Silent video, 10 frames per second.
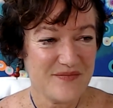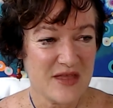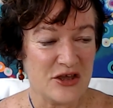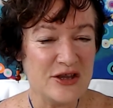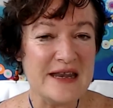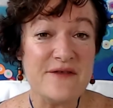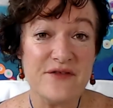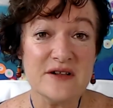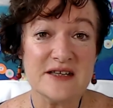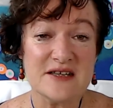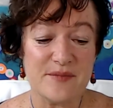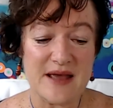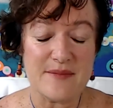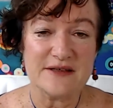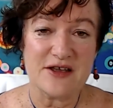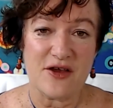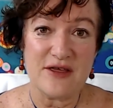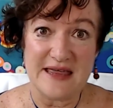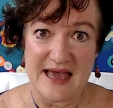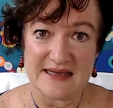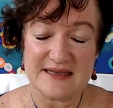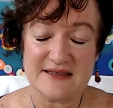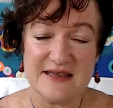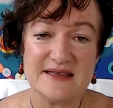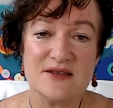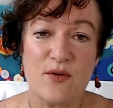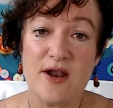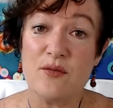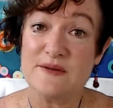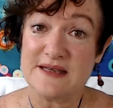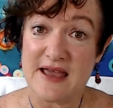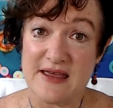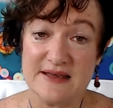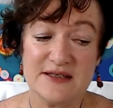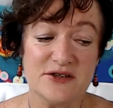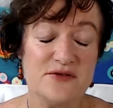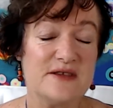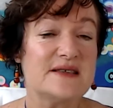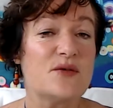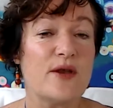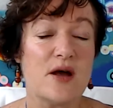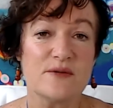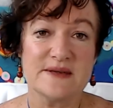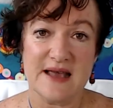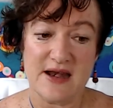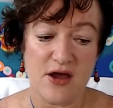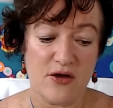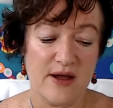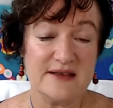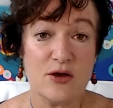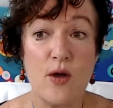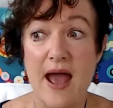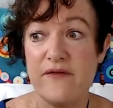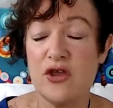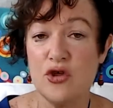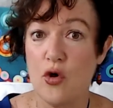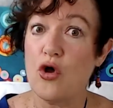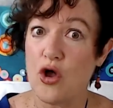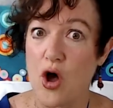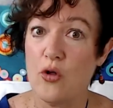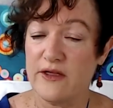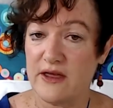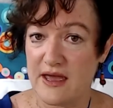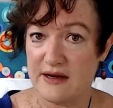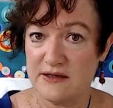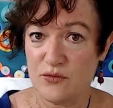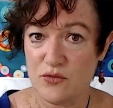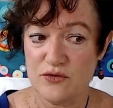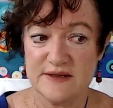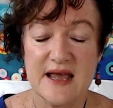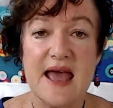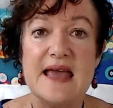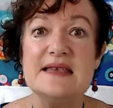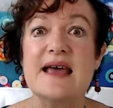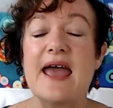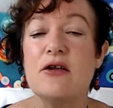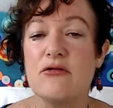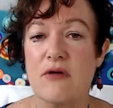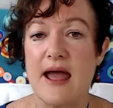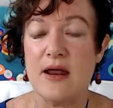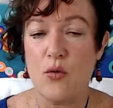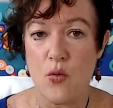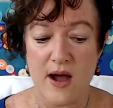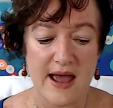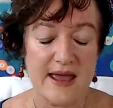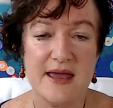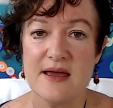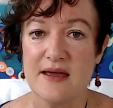You need a filter to be able to go, yes, this is the one I will say yes to, this is the one I will say no. And so having your goal that you're heading towards is a great way